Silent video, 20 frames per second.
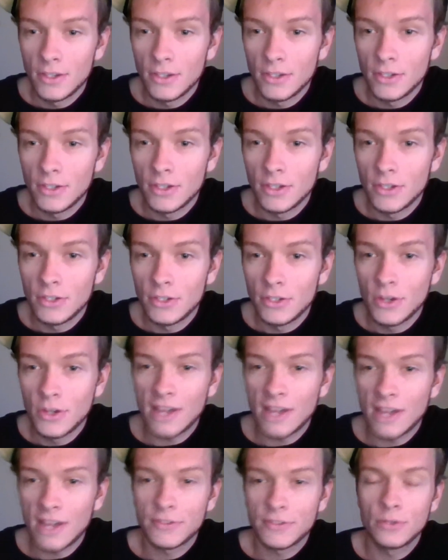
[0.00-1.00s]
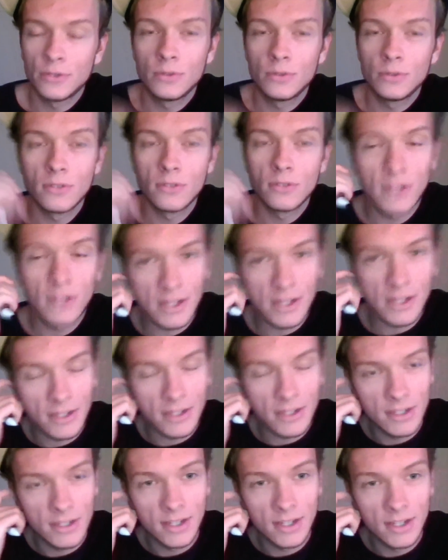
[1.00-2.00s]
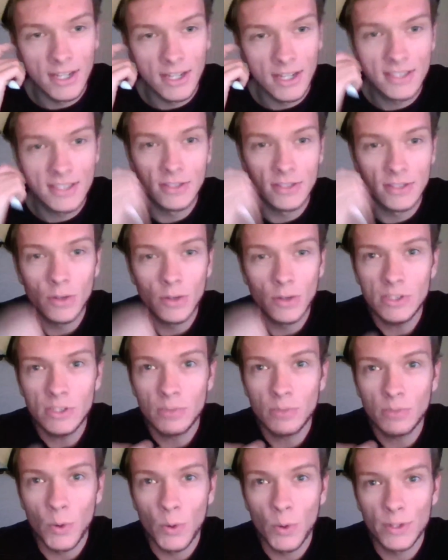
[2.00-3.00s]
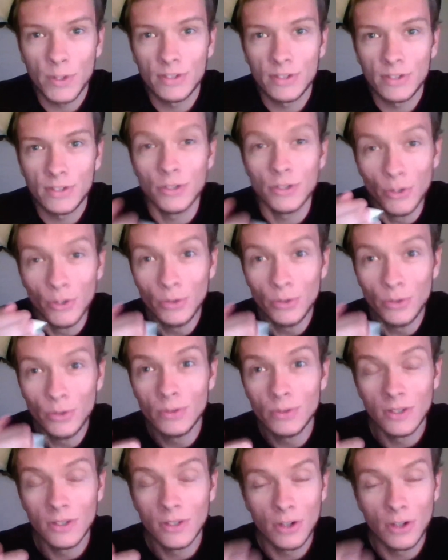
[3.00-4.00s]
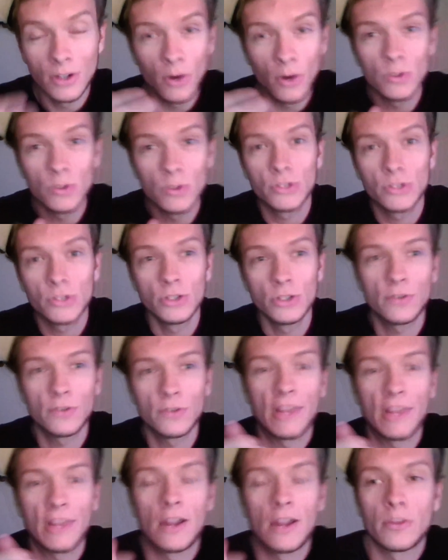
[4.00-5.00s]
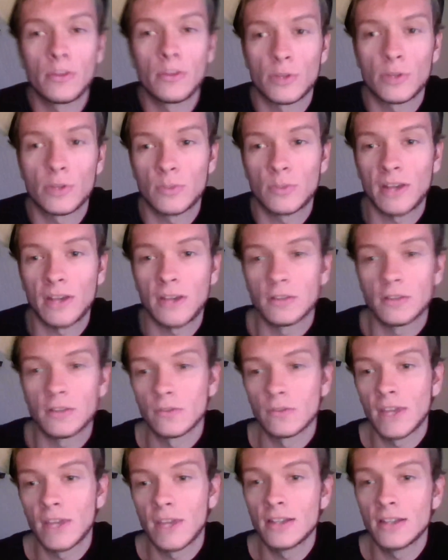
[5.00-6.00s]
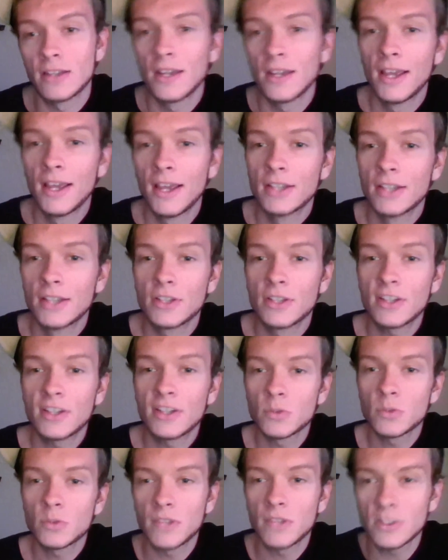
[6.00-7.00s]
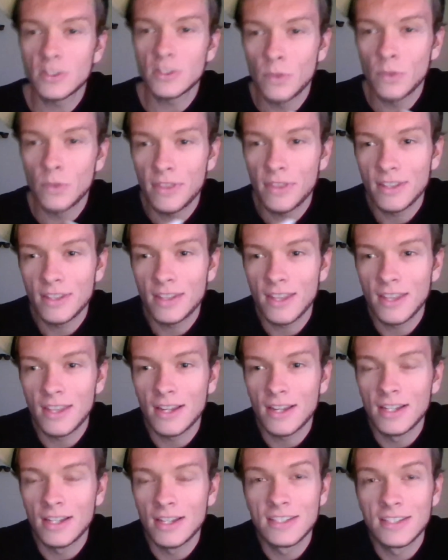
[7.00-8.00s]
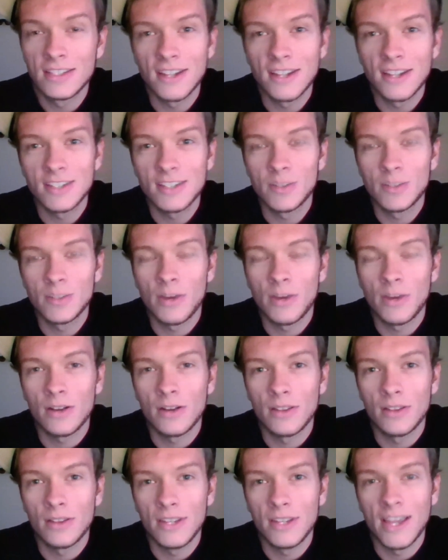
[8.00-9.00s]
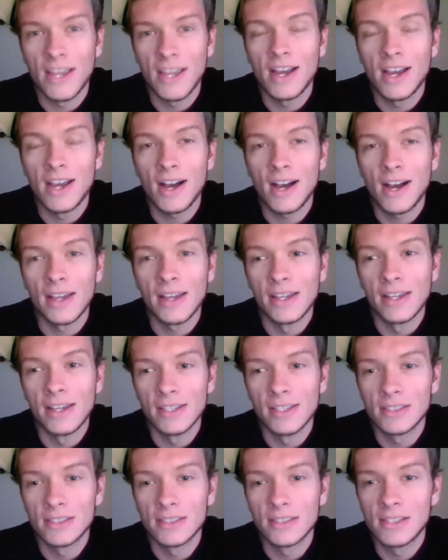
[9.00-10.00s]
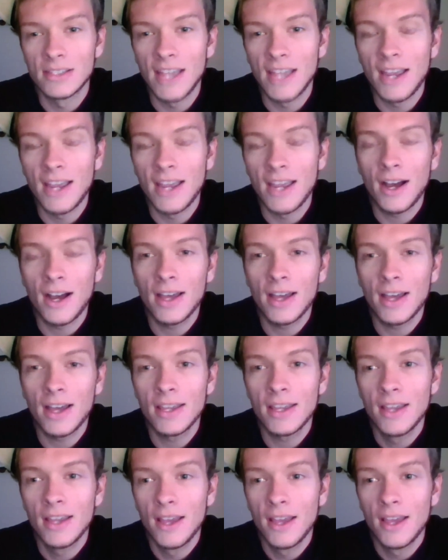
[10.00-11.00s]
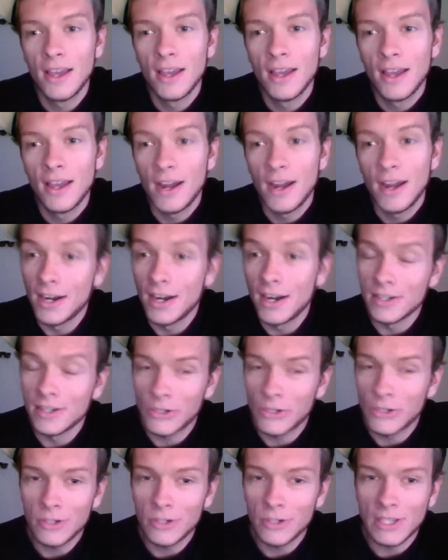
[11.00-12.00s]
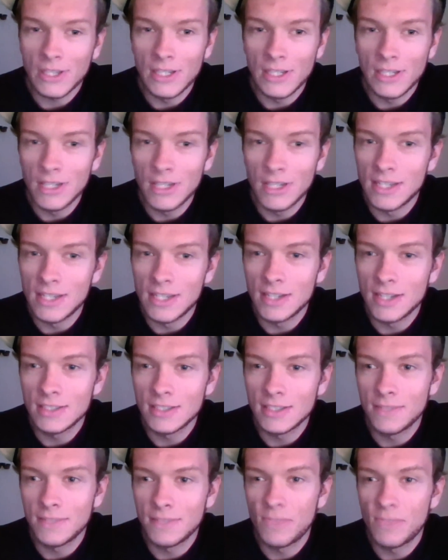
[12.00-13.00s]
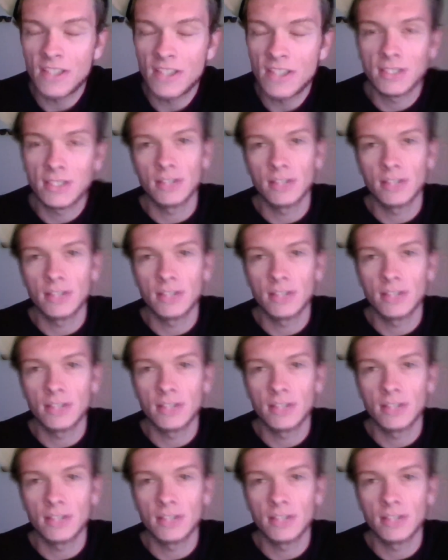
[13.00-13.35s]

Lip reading: you have to it's always important to go search for that other perspective. And so that's one thing that is nice about the AI, is the AI currently it doesn't necessarily